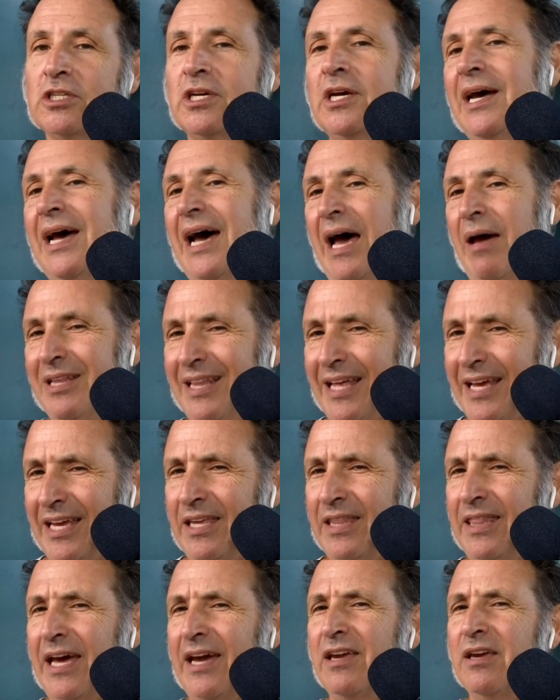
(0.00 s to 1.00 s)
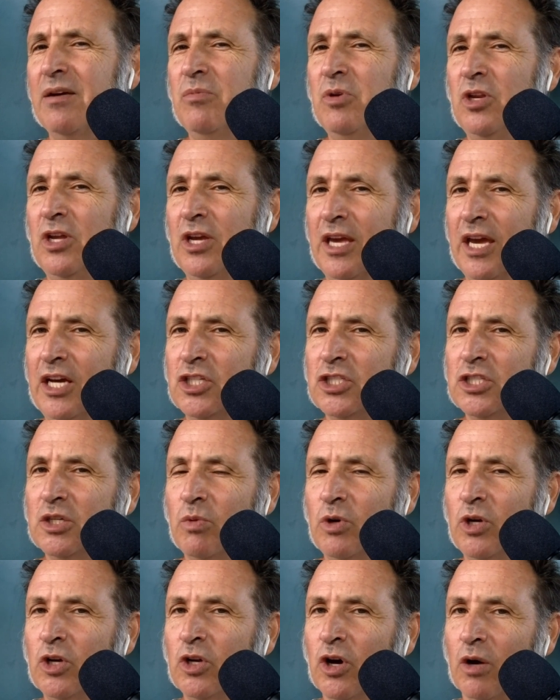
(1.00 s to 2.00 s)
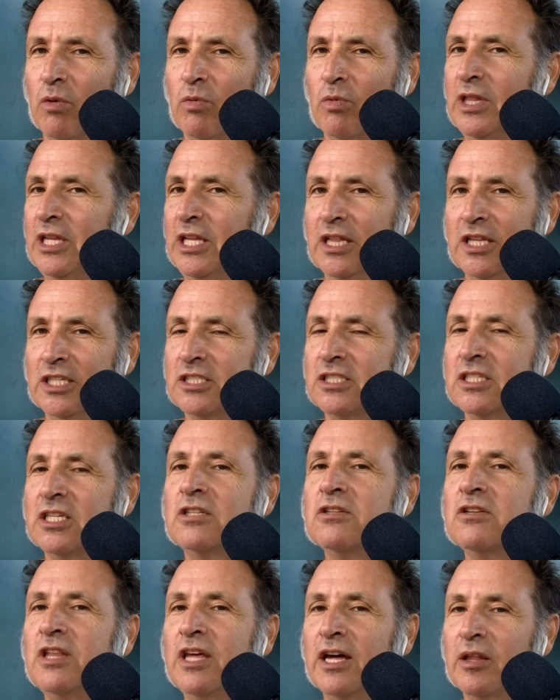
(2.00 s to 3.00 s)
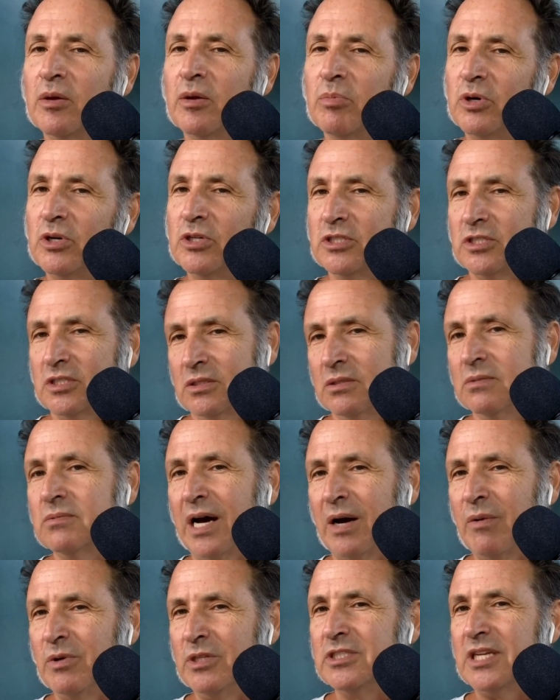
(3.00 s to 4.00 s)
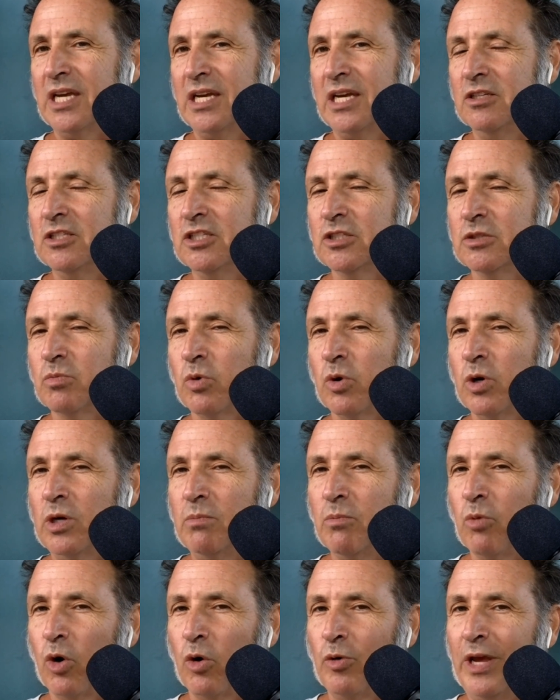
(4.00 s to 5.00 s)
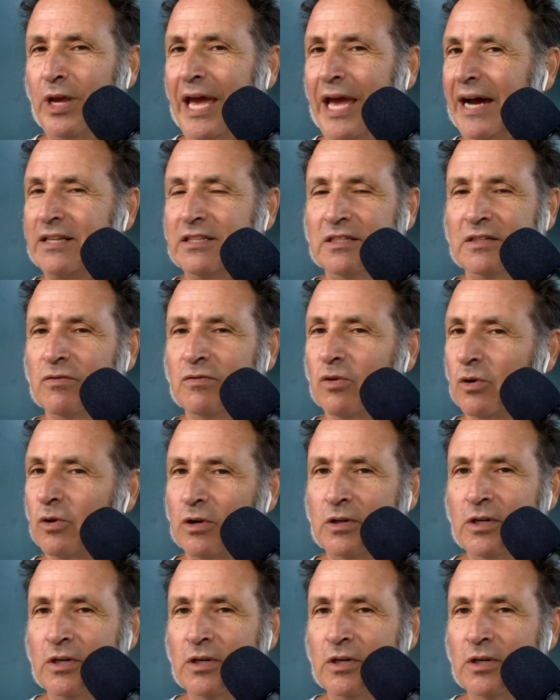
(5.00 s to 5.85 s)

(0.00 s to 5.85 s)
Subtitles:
I mean, like that communication where you're not really listening to the other person, I would say, and you're just being more reactive or